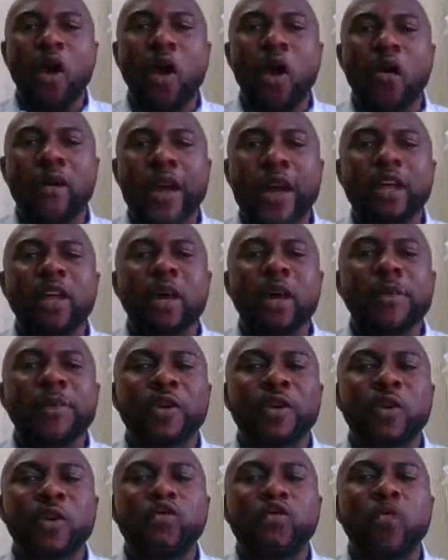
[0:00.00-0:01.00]
All right?
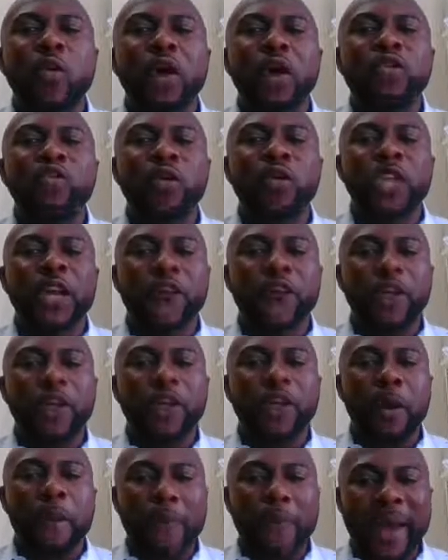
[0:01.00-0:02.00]
Because once you give in
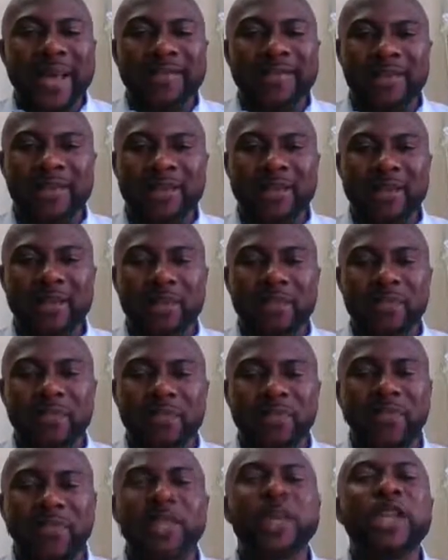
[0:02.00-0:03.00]
your best,
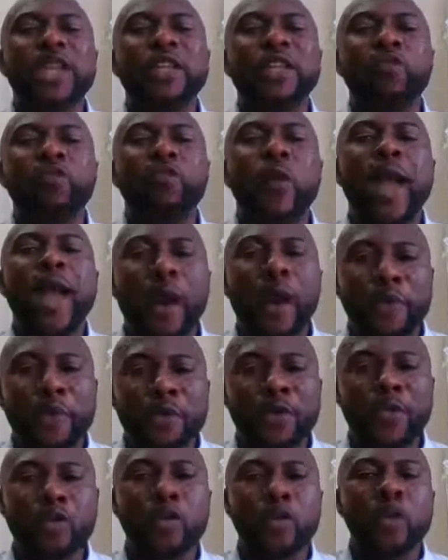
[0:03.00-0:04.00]
it will help
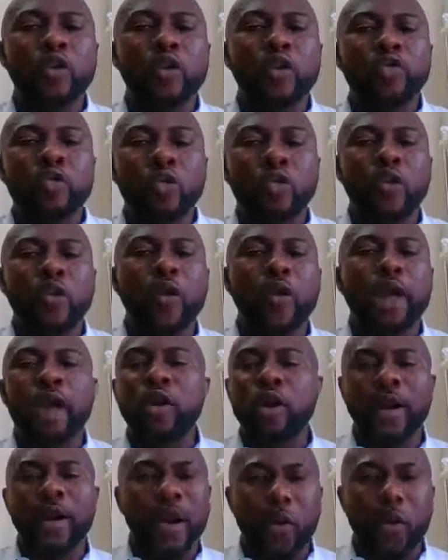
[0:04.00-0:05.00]
you to go a
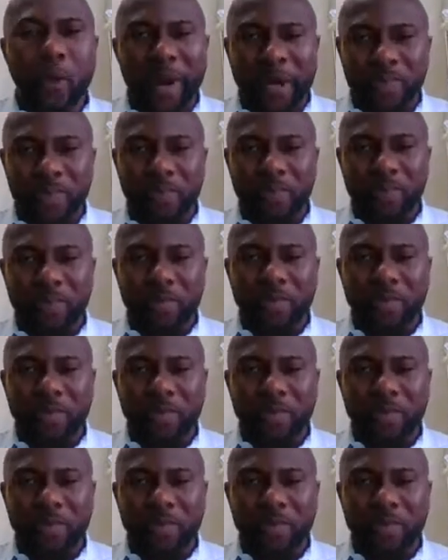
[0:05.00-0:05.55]
longer way.